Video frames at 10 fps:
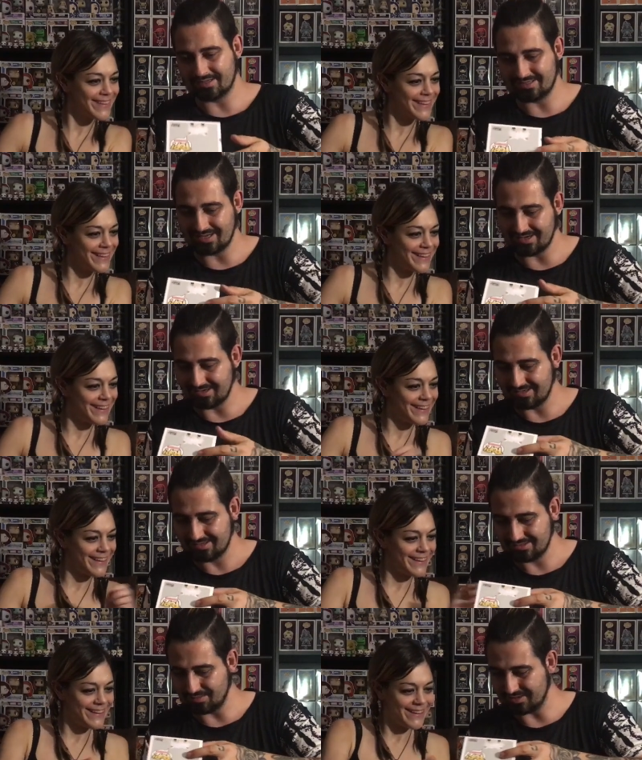Speaker 1: excited
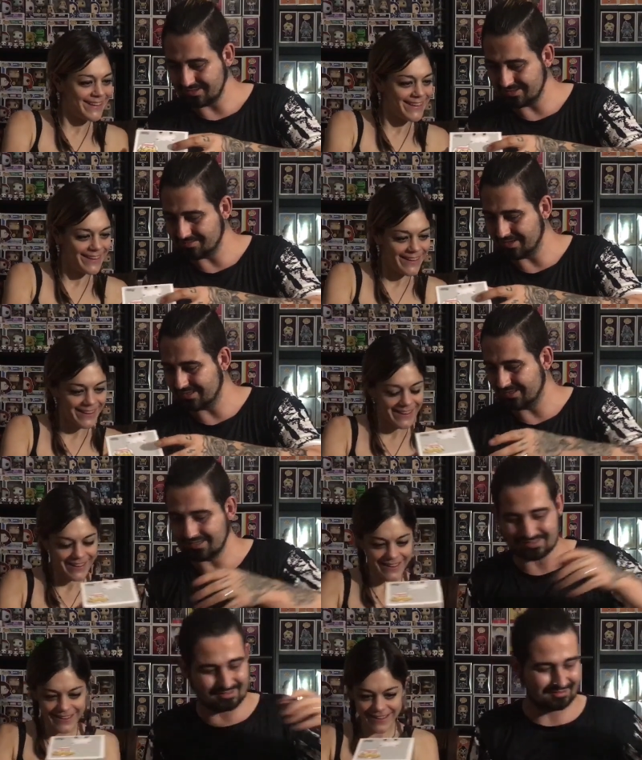to put this in my
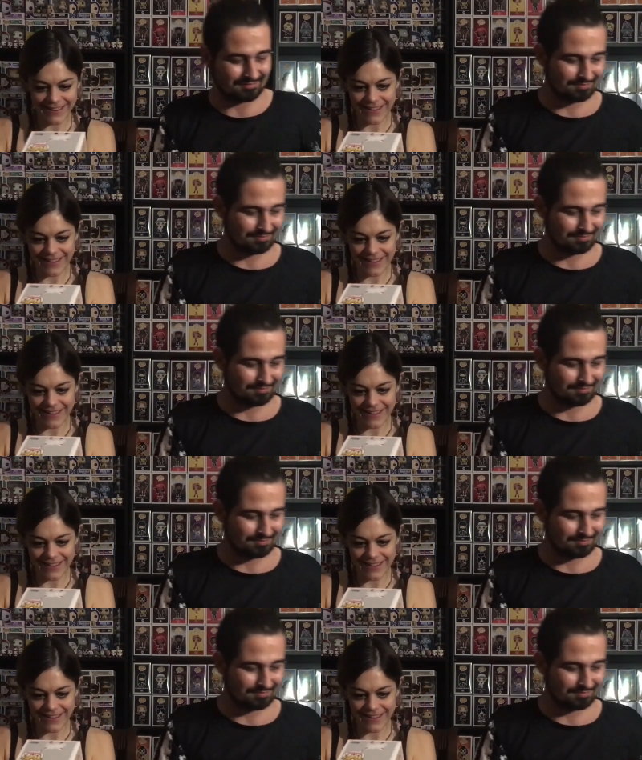collection.